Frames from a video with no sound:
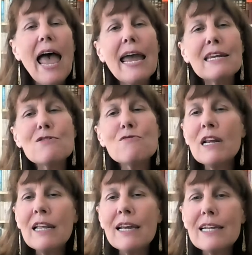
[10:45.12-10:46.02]
And
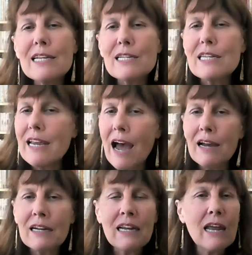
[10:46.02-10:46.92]
Rilla is
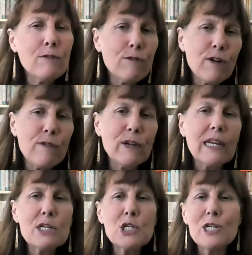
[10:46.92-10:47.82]
young and frivolous.